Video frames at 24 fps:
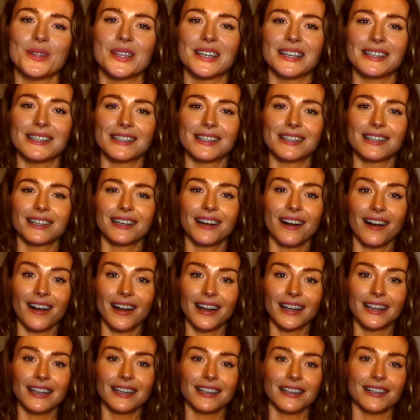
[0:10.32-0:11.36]
this
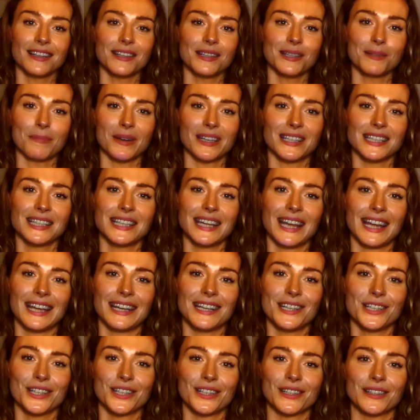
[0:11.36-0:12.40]
kindness
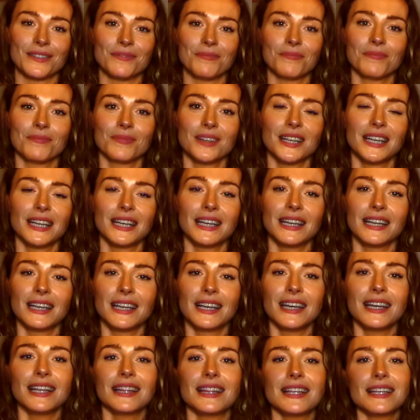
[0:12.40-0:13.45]
meditation.
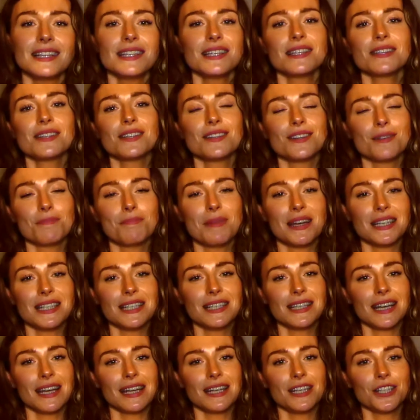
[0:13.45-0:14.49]
This
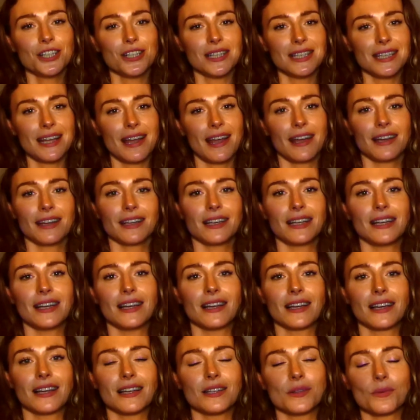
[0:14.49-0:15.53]
meditation
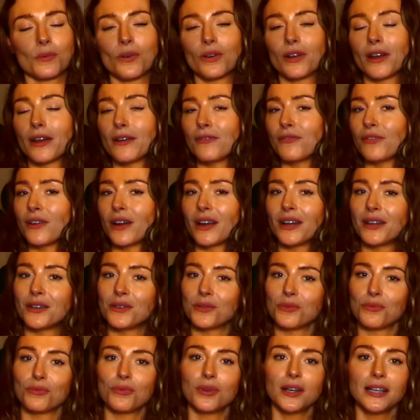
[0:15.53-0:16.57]
technique is one I find
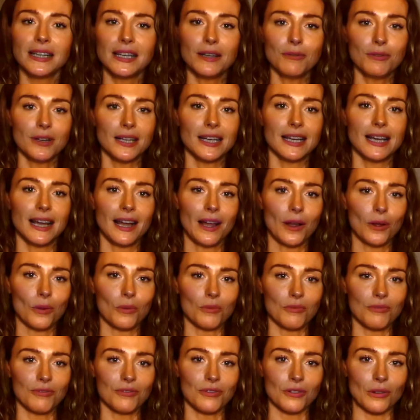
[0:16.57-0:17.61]
really
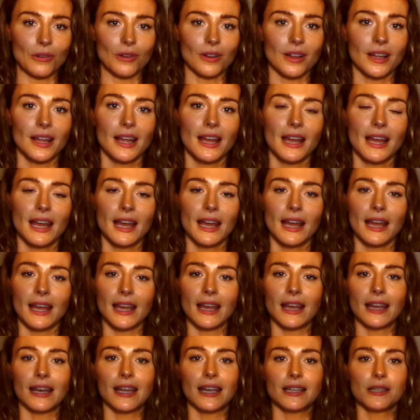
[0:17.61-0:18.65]
helpful.
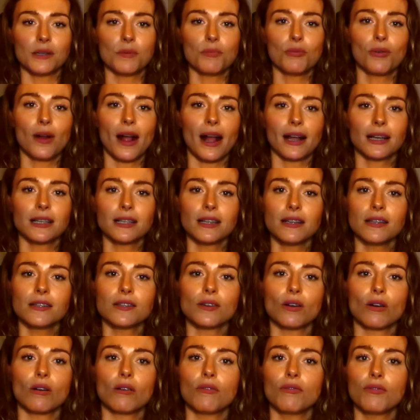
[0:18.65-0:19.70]
It is a practice
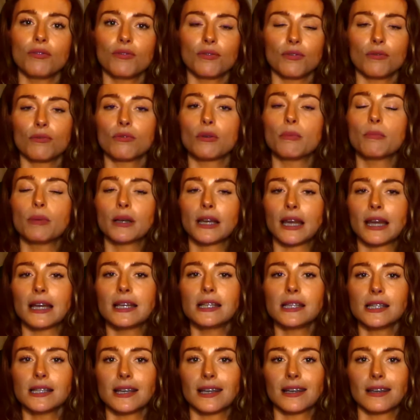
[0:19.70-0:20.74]
of
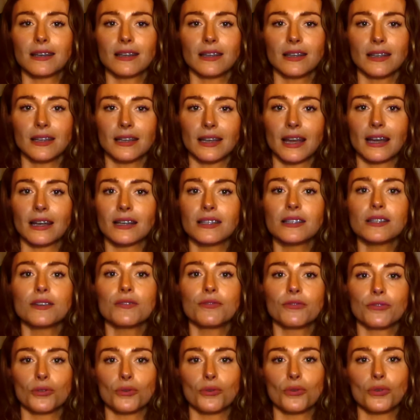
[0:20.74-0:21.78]
replacing negative
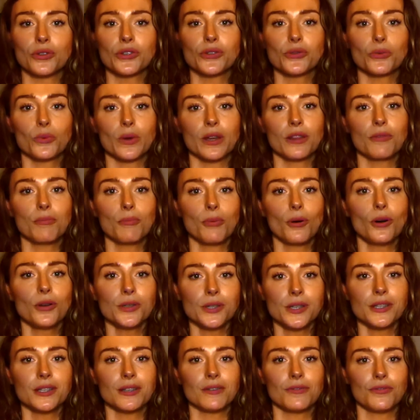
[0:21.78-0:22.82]
thoughts with
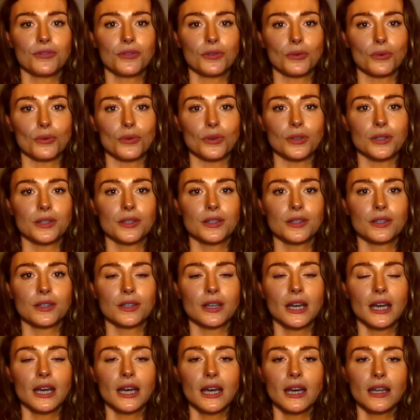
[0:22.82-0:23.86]
positive thoughts.
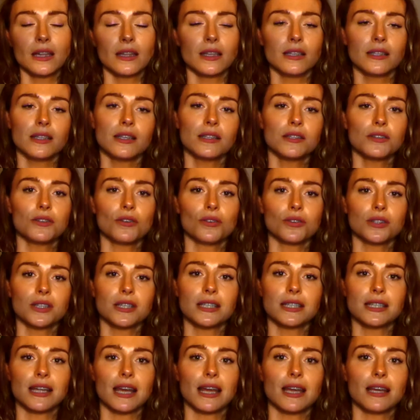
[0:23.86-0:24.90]
This is not to
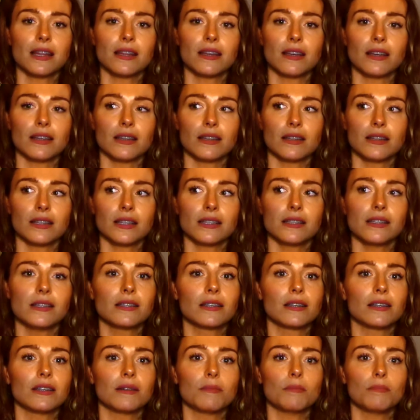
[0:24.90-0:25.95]
say that this is
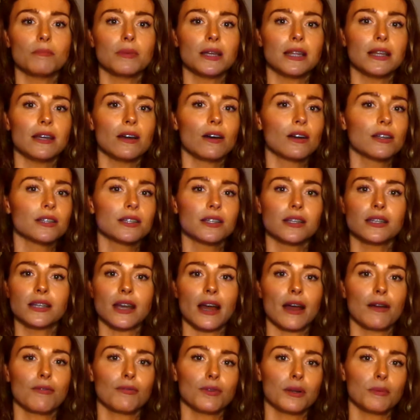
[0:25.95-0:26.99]
going to be the answer
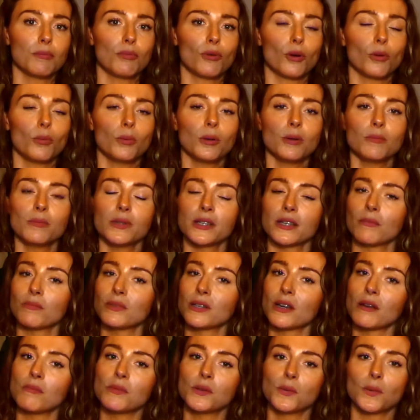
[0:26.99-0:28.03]
to every problem.
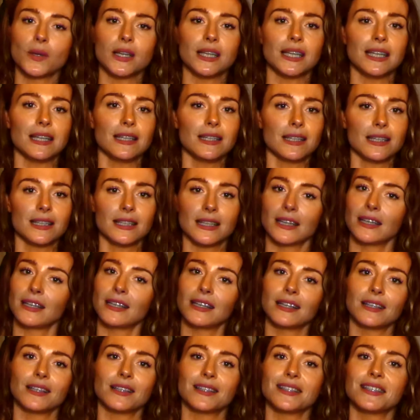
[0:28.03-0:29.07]
Sometimes we need to dig a
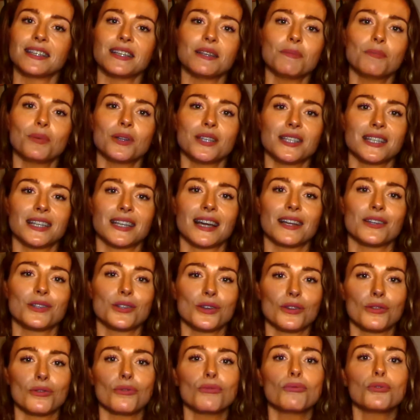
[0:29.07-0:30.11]
little deeper to get
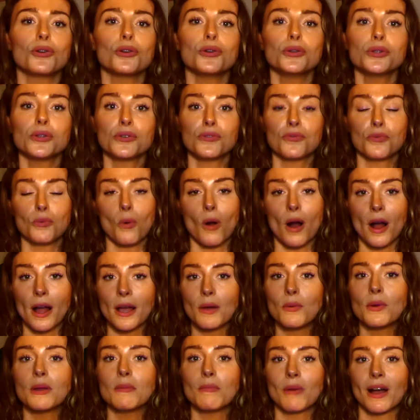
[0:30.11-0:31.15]
to the root of
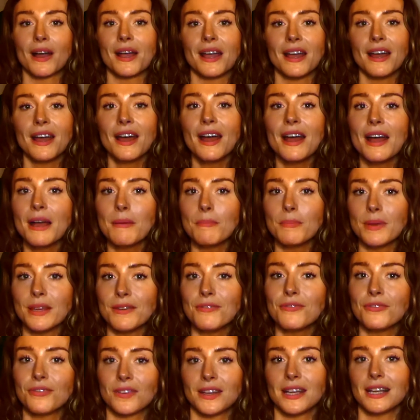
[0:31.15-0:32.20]
why we might be
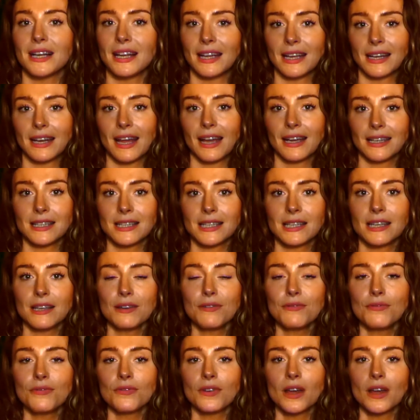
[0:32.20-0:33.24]
feeling negative.